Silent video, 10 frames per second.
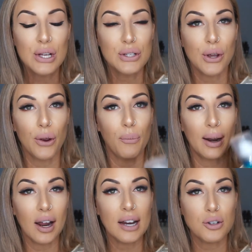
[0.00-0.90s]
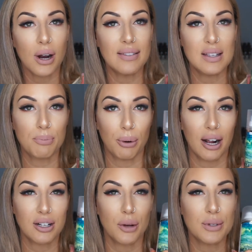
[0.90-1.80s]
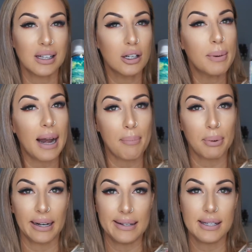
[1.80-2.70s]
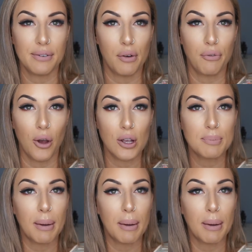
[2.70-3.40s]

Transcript: So when I tried this product, I was a little bit apprehensive at first,